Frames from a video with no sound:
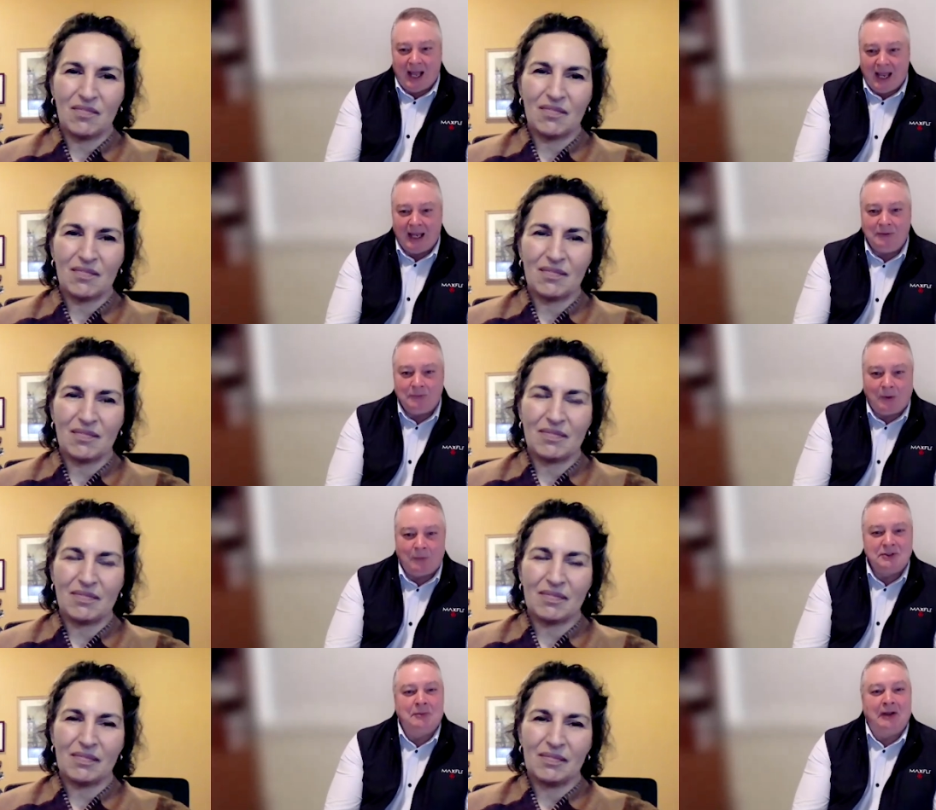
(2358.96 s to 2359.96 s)
Speaker 1: And what
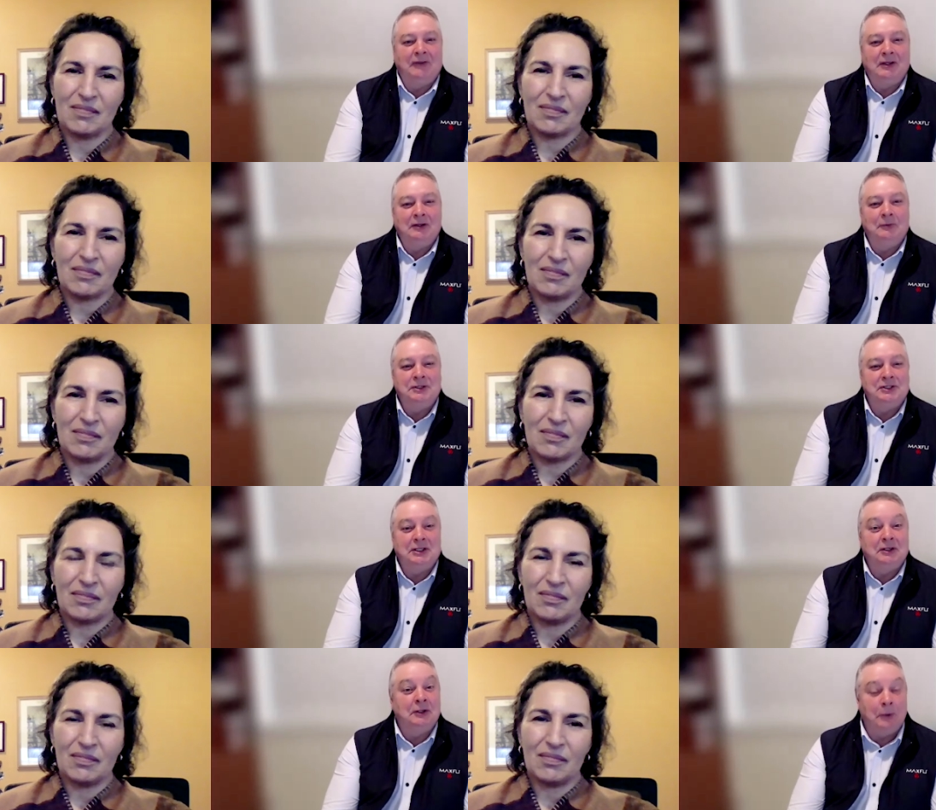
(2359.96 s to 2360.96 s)
was the one thing you wish
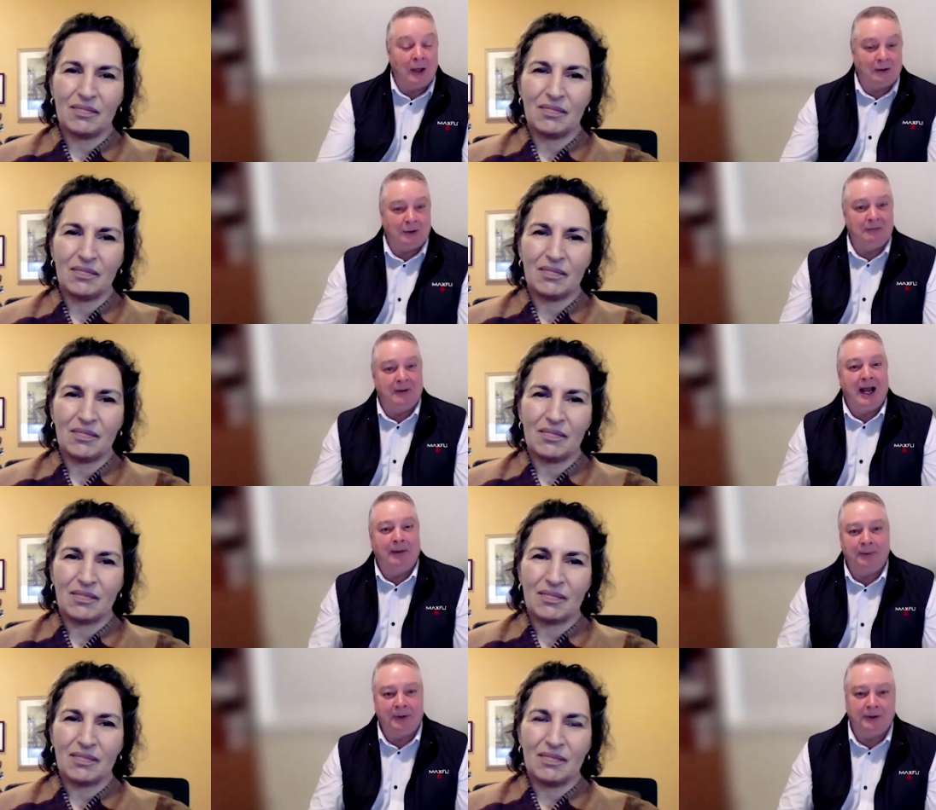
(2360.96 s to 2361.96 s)
that you had, could have been
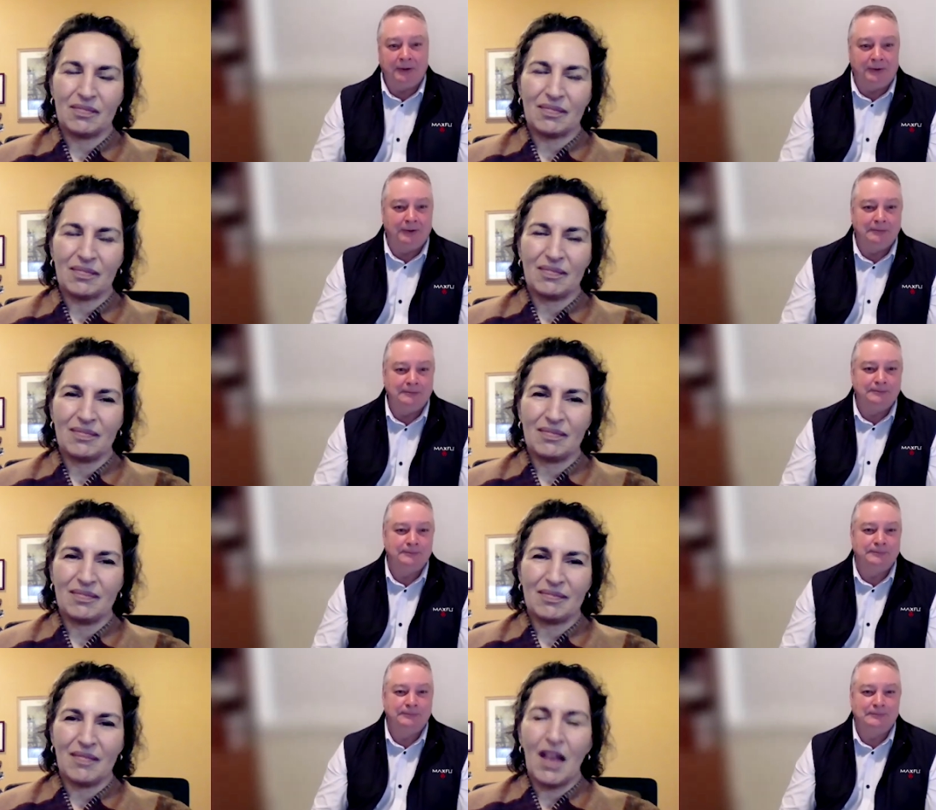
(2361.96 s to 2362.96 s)
able to include?
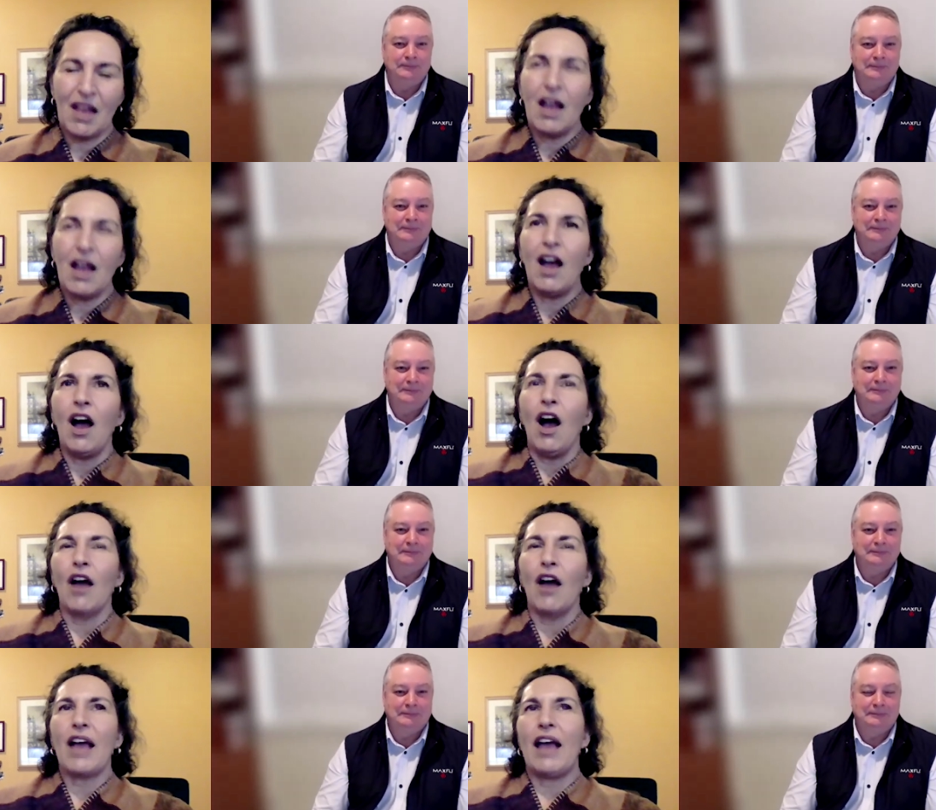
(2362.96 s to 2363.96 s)

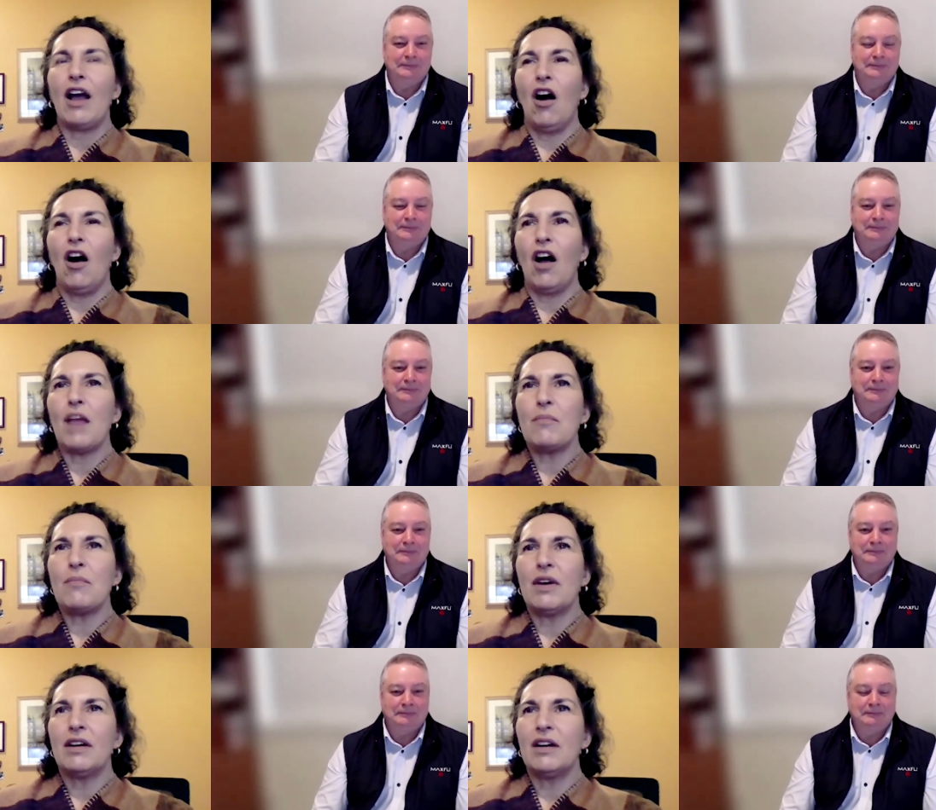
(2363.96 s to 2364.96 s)
Speaker 2: Okay, I'm
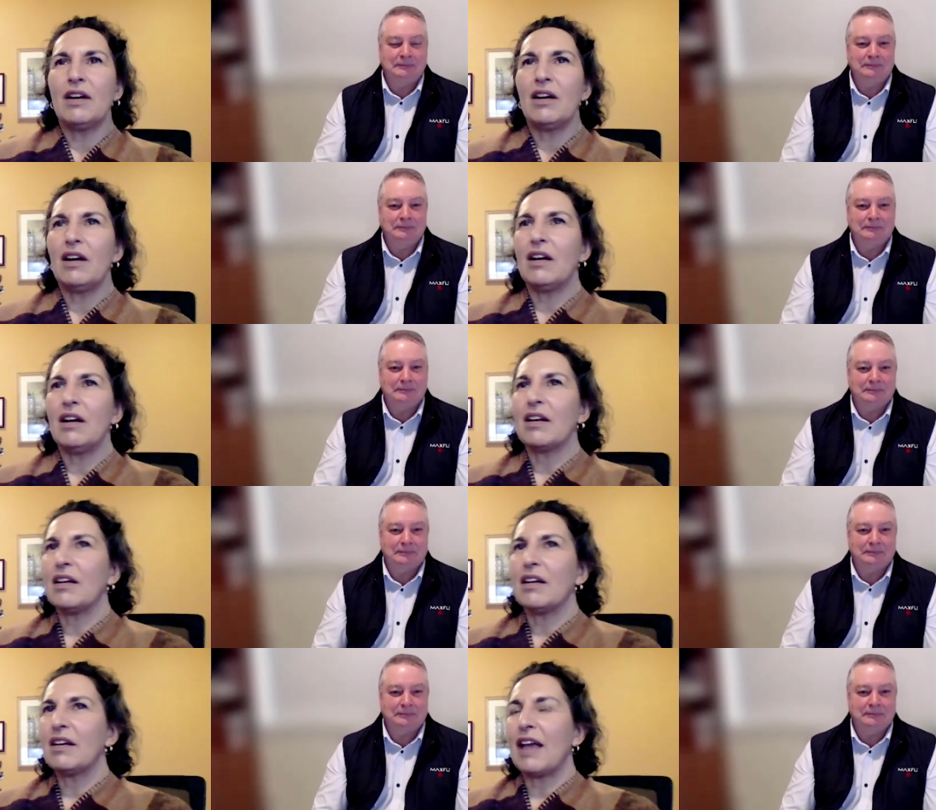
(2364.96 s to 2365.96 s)

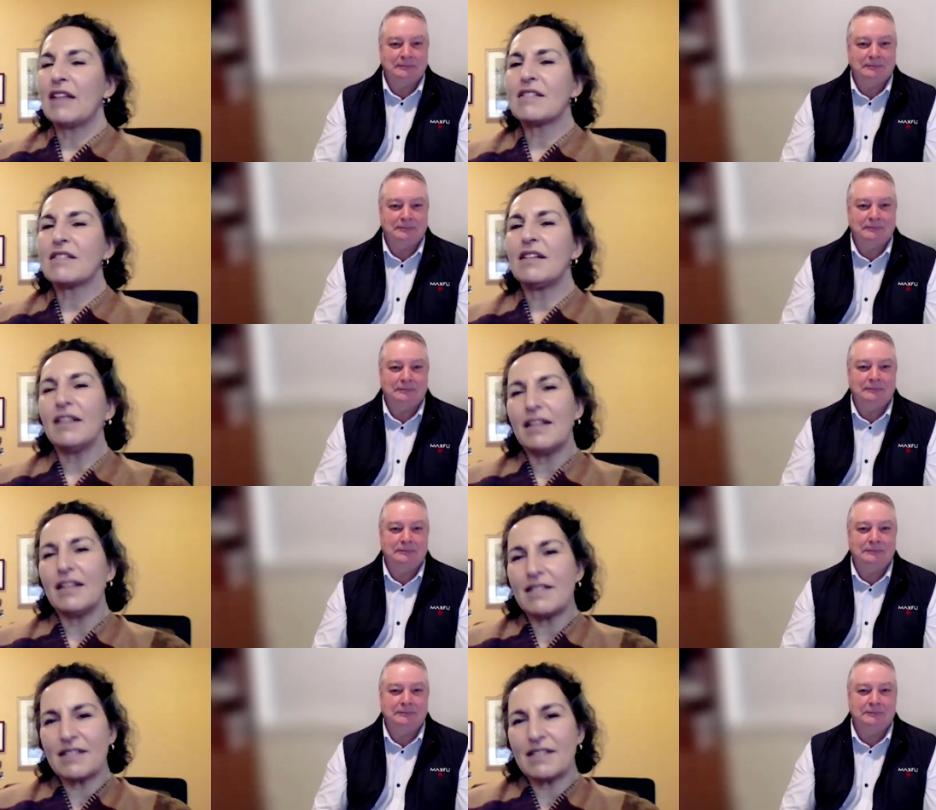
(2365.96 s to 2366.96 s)
Councillor
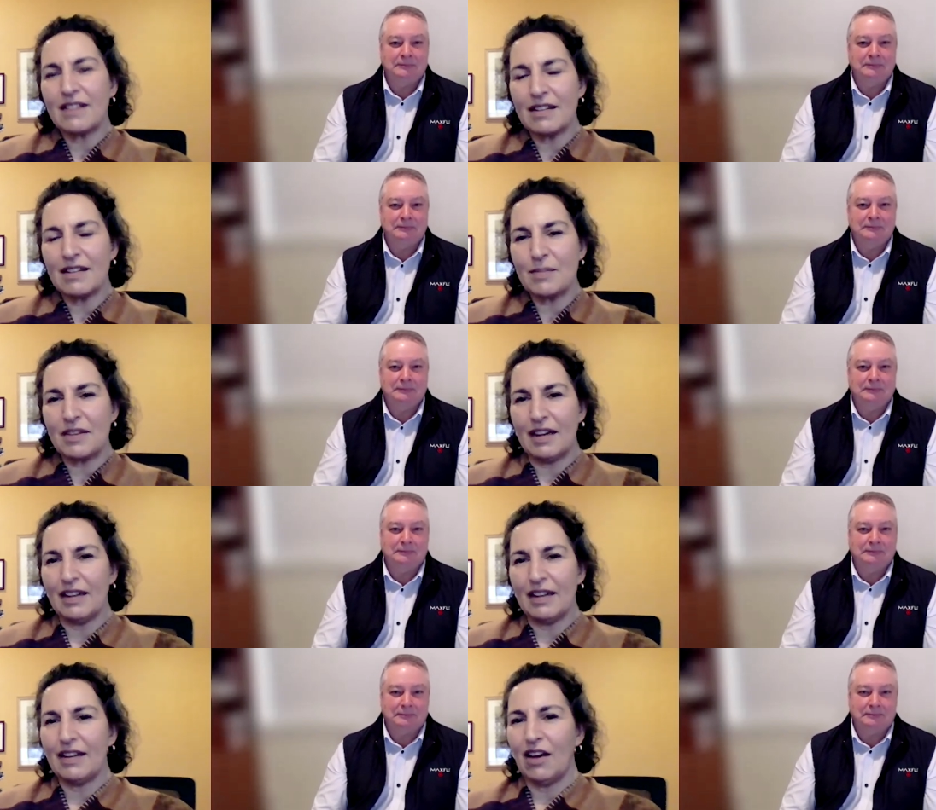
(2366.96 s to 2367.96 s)
Liz Elizabeth Nealy
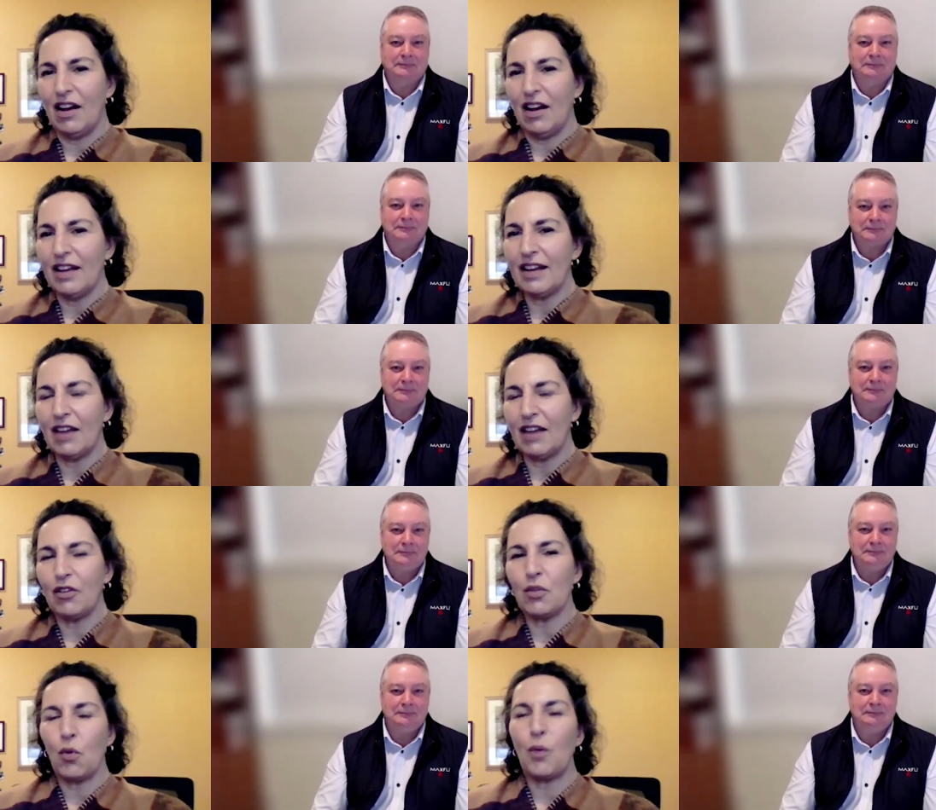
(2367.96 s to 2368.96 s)
and I are on the
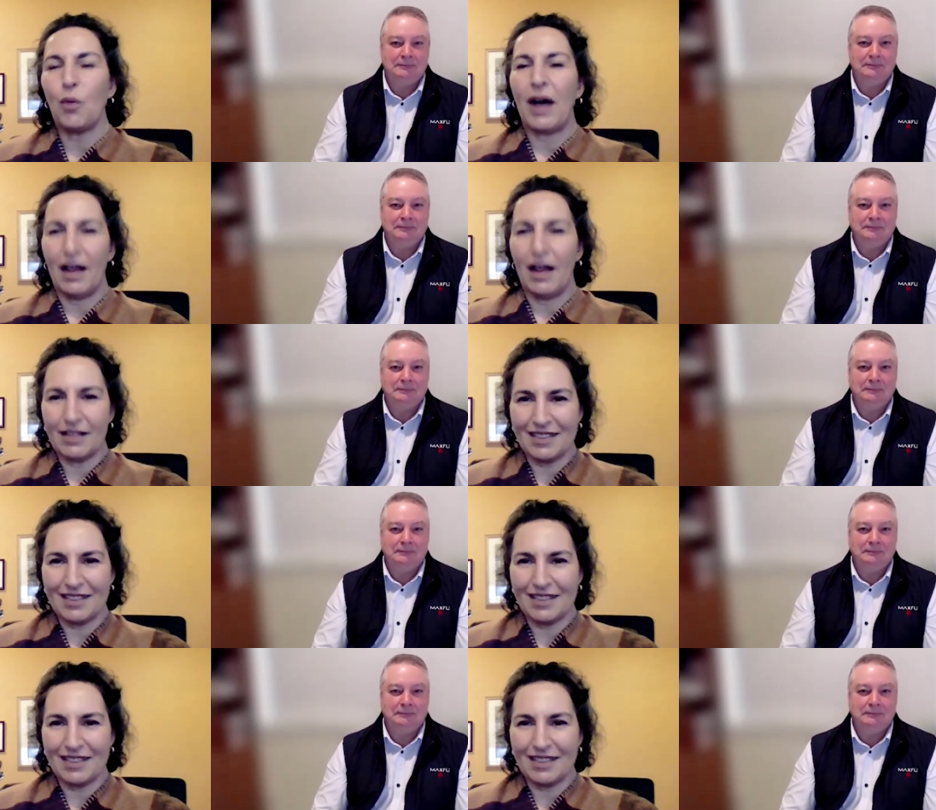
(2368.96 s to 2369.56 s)
warpath